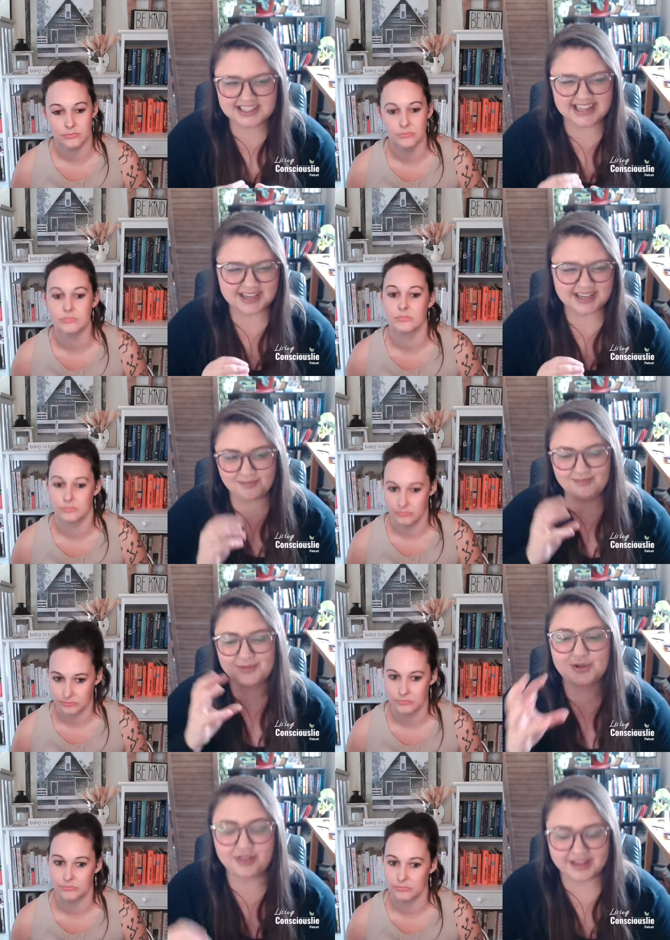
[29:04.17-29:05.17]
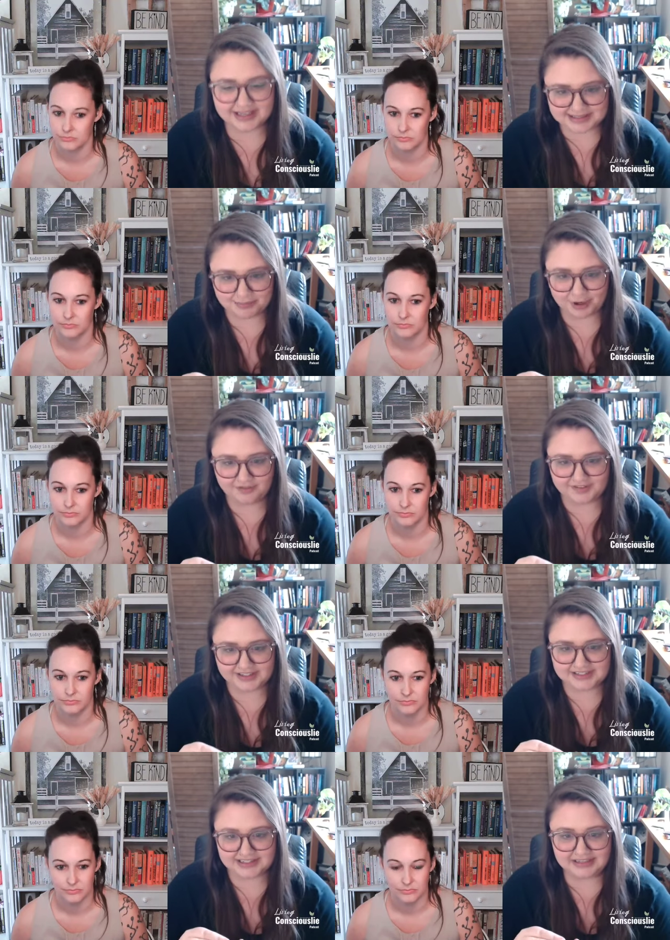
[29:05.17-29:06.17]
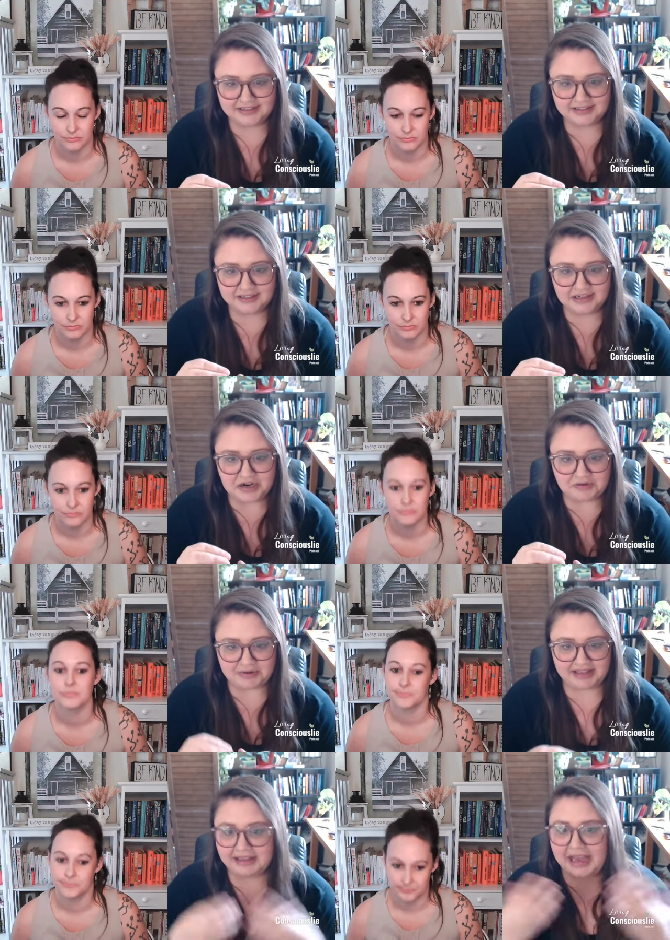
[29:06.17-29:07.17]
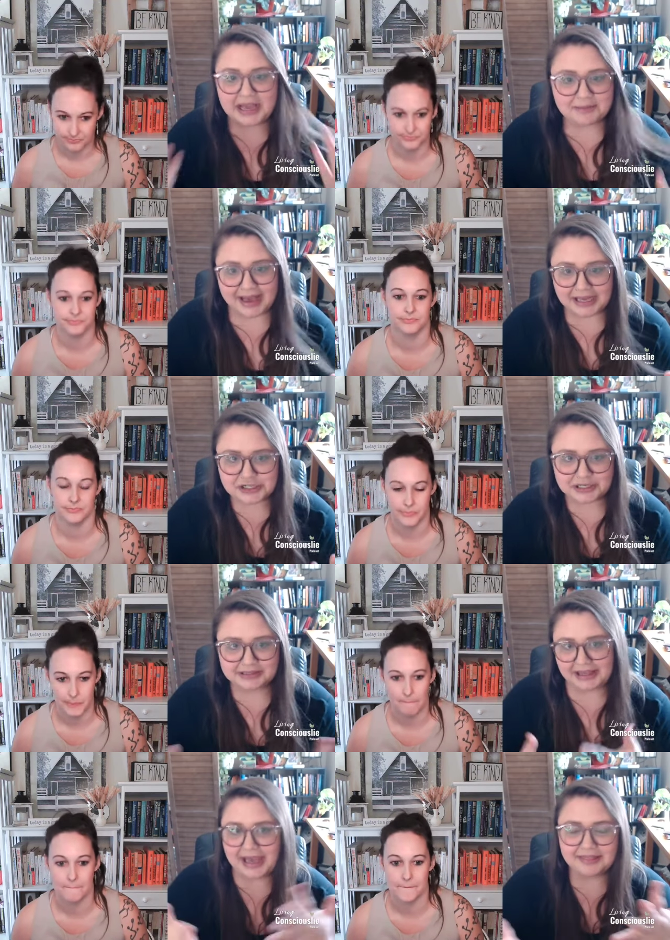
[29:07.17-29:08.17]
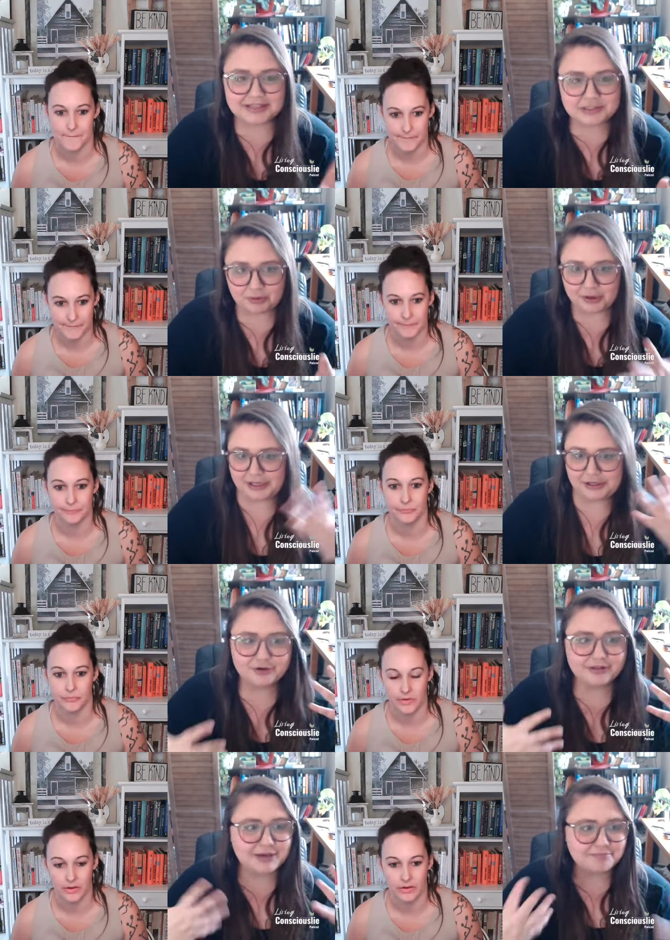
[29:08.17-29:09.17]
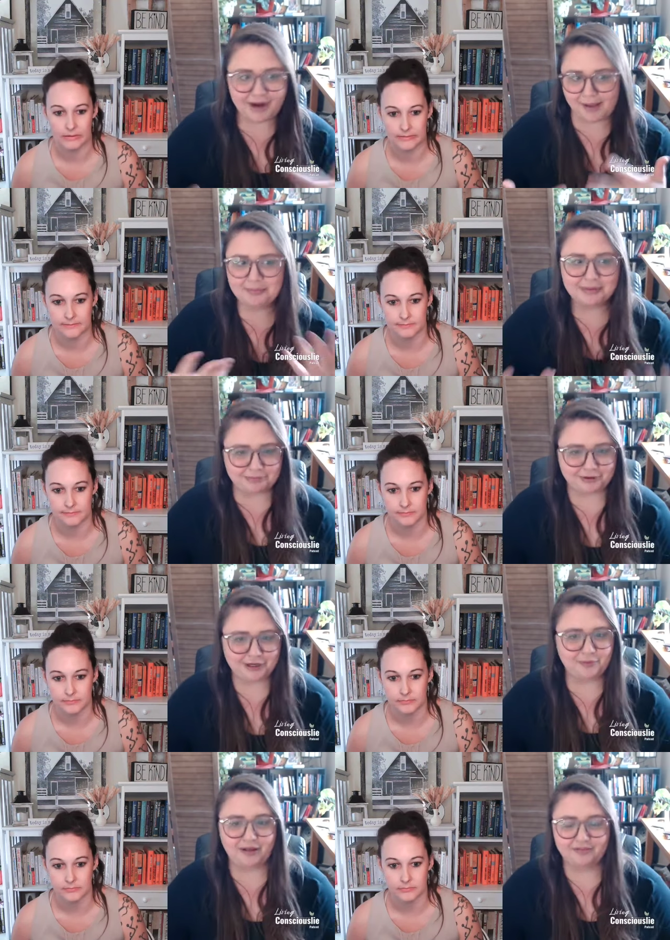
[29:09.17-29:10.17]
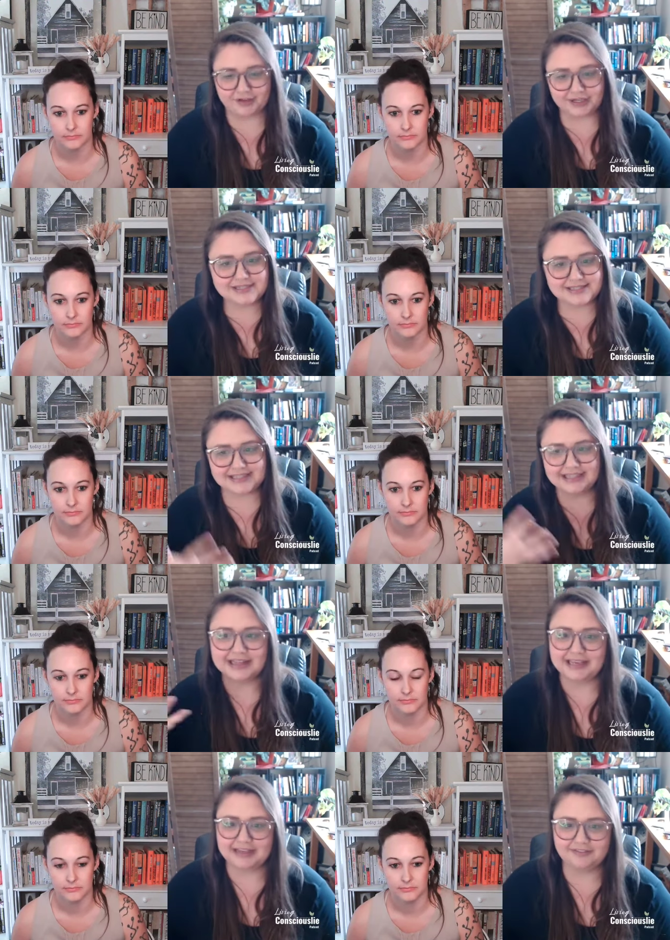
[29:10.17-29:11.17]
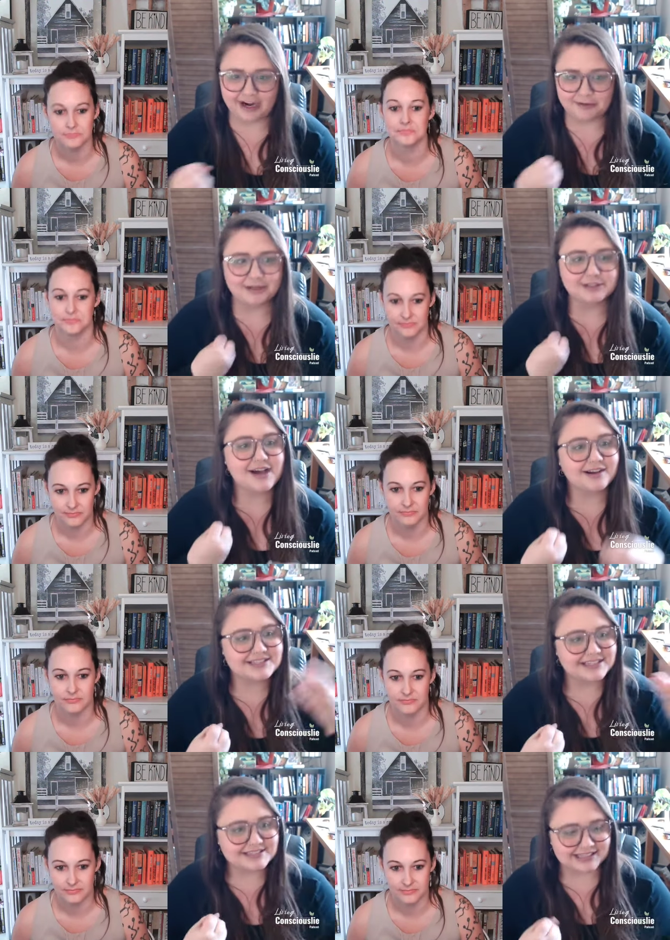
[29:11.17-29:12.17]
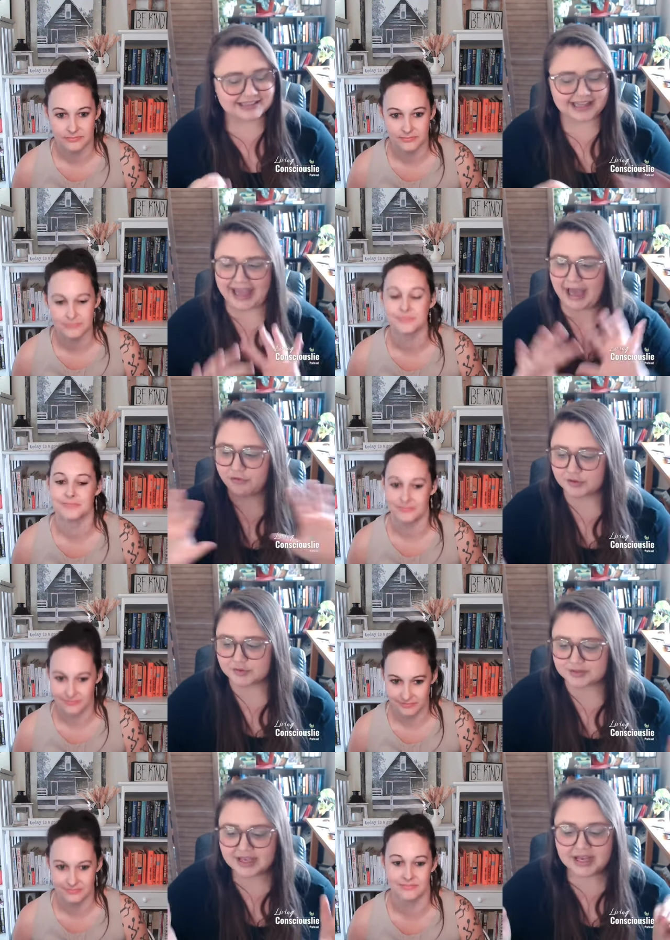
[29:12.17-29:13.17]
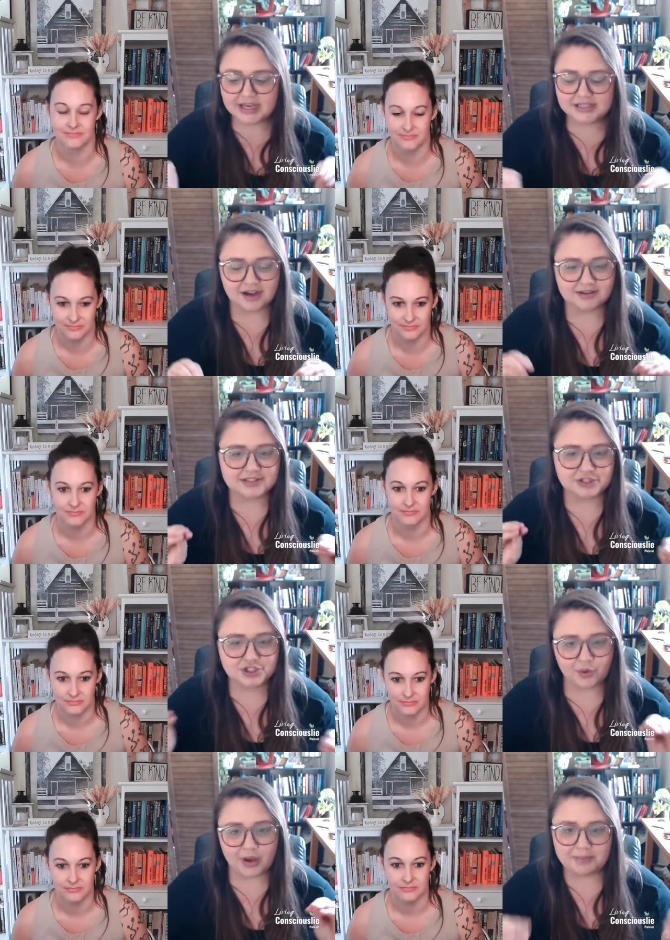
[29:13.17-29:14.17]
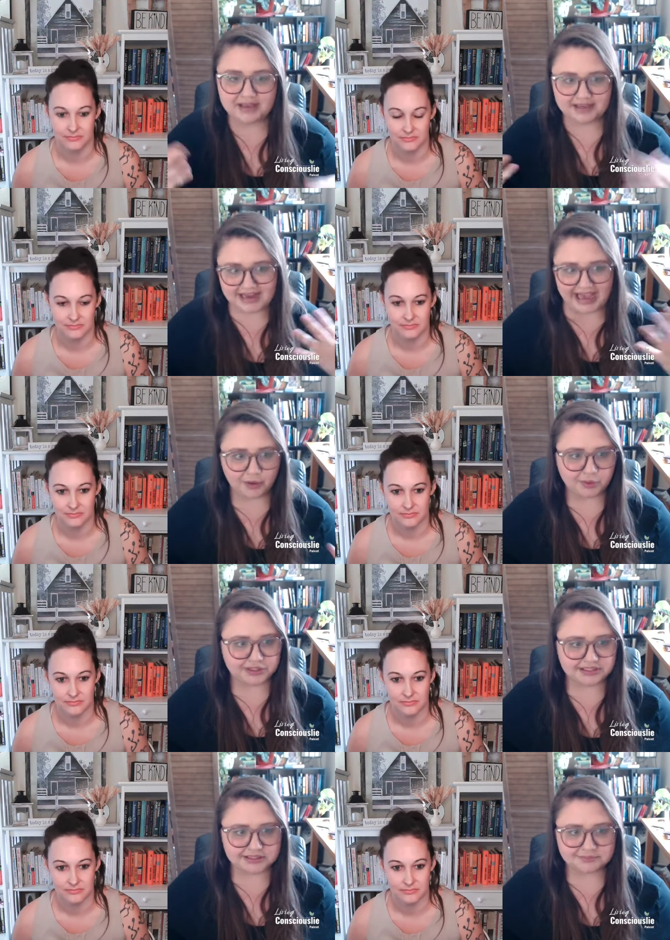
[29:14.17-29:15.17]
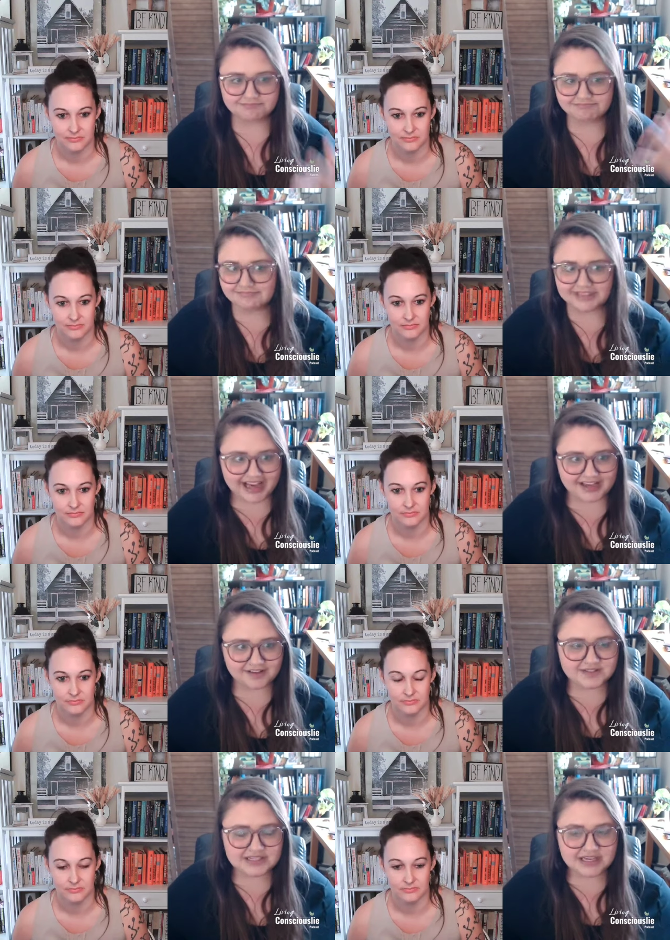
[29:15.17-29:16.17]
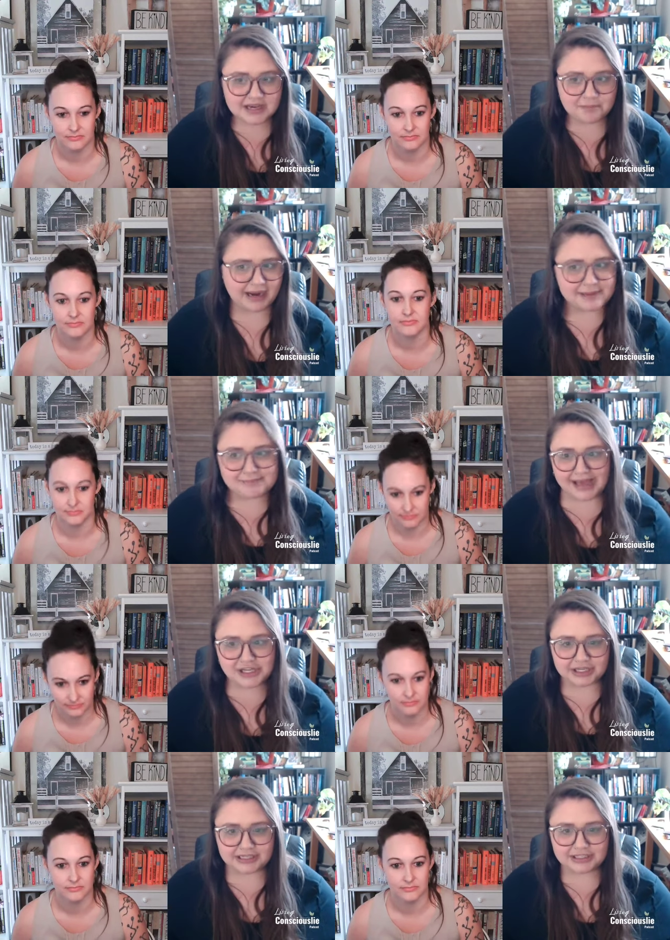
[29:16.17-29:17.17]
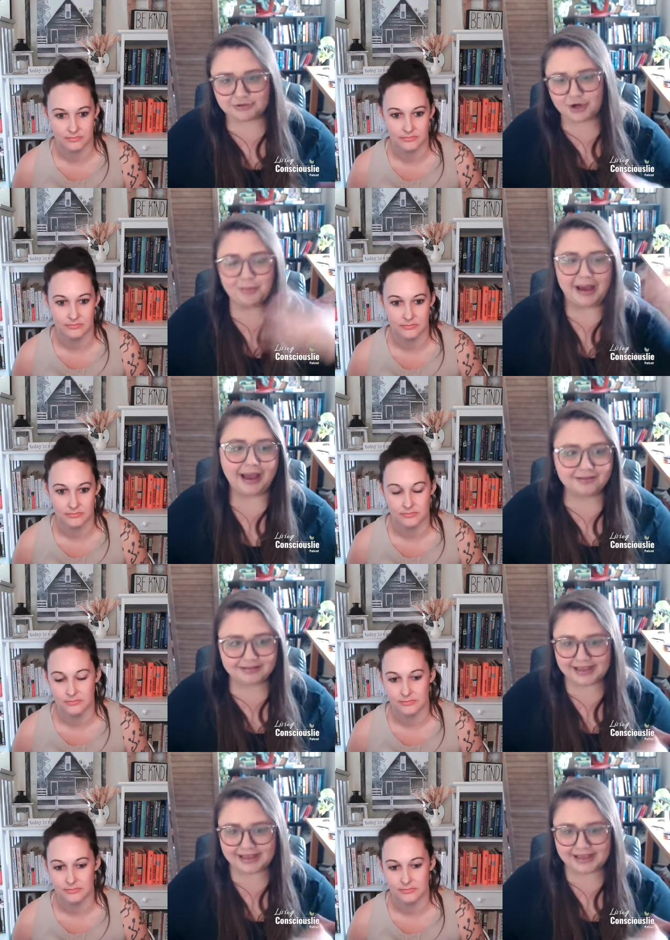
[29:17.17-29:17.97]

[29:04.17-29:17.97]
Speaker 1: to like do things imperfectly. Right. Like I imagine like at this point, you're like probably pretty well versed in like environmental toxins and like how those toxins show up in our lives. But I imagine you go back,